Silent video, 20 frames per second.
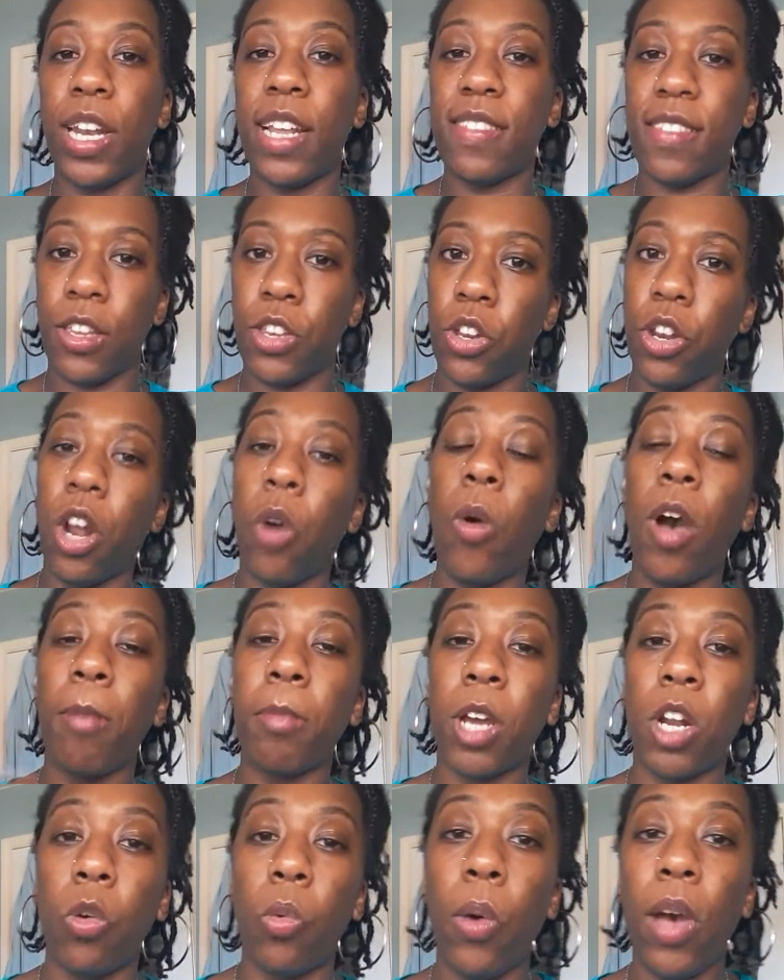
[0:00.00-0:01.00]
They said, you know what, I'm
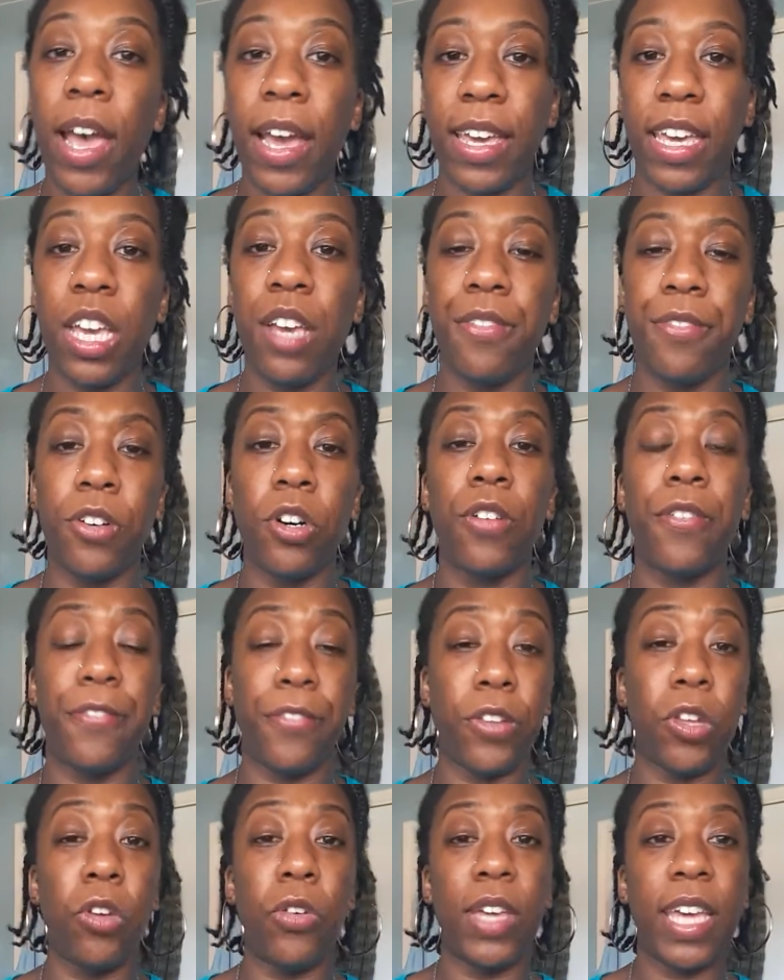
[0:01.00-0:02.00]
going to work here for a
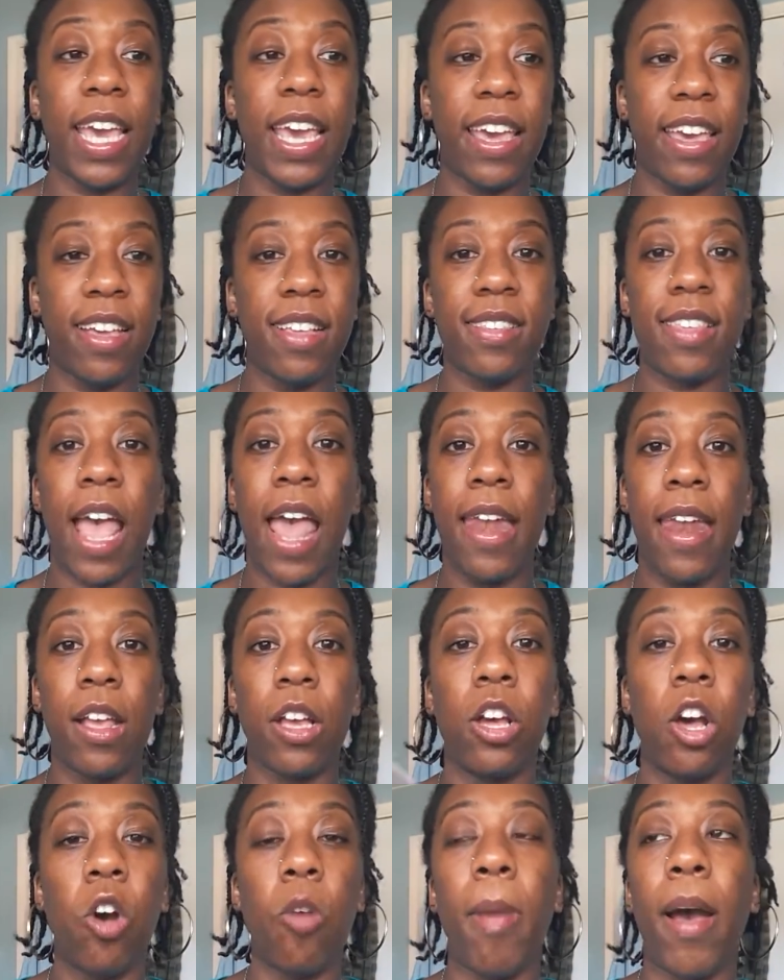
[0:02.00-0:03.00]
few years and
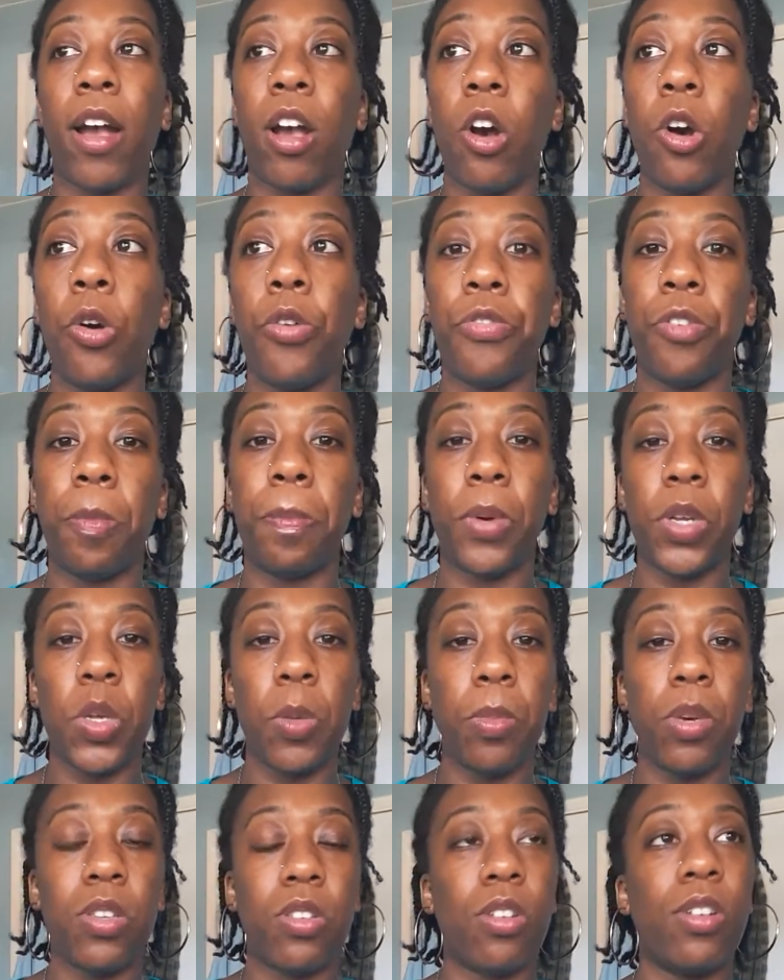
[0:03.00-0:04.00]
then go back over. But you
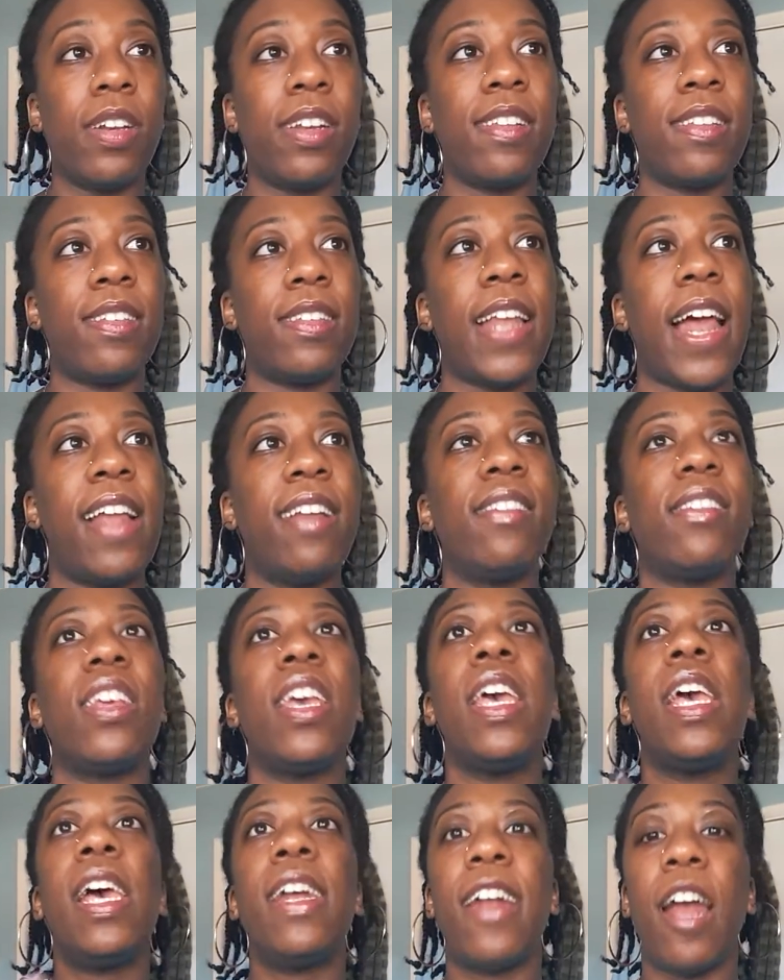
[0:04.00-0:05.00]
must understand
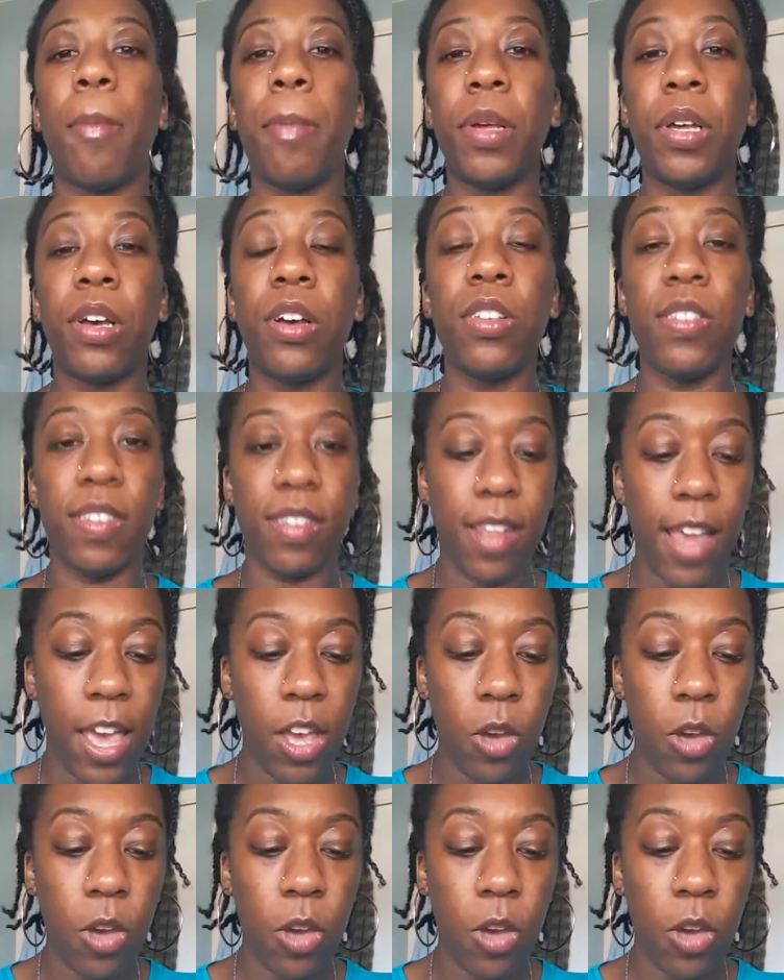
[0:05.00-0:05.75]
that because